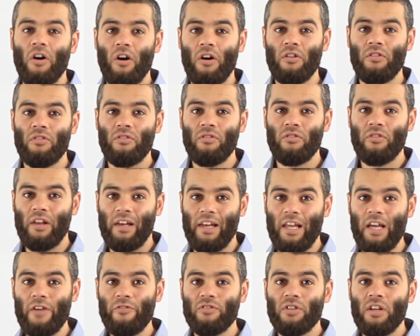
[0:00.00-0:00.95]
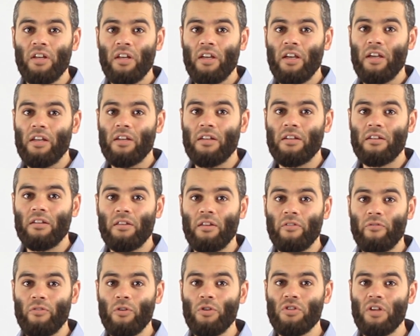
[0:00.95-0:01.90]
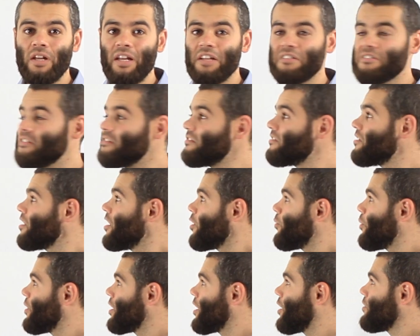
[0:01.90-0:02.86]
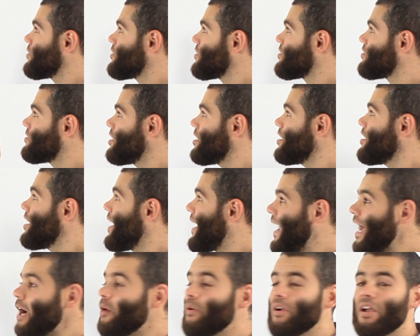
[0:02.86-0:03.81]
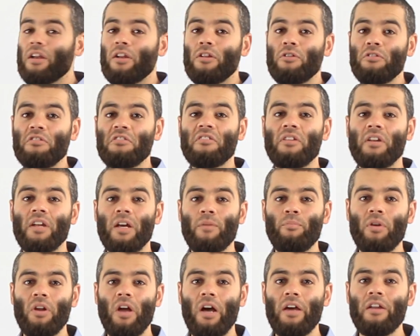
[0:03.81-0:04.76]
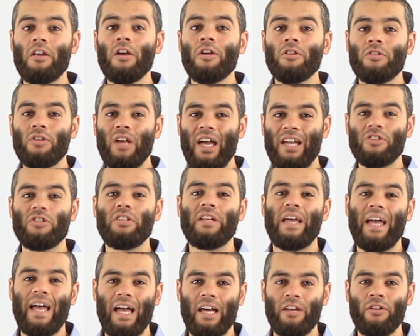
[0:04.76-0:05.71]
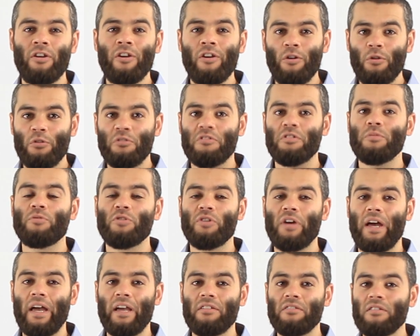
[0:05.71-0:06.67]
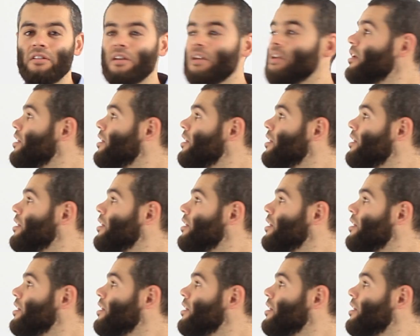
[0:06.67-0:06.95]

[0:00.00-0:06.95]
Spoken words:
on the left. In the future lessons, we're going to see how we're going to use the number line to actually add or subtract